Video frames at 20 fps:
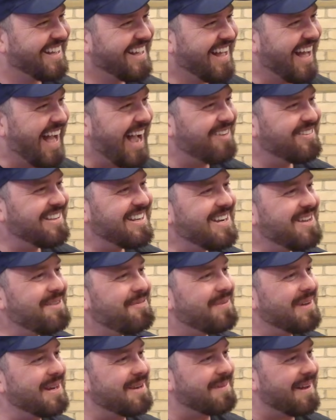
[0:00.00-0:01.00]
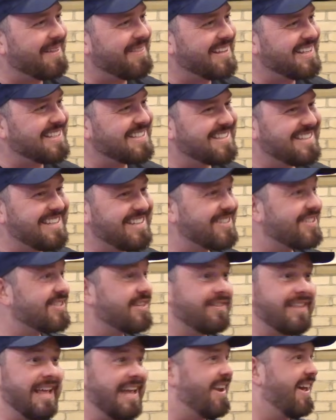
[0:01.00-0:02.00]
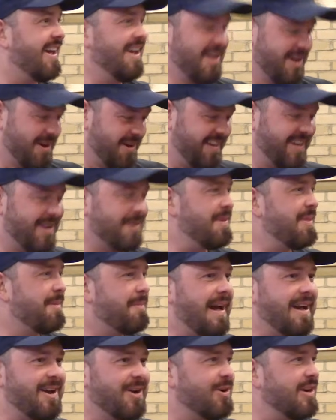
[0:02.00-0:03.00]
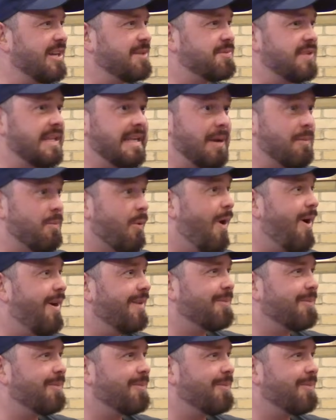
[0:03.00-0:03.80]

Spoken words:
How did he feel about this? Does he just sit there with a bag of crisps thinking, what?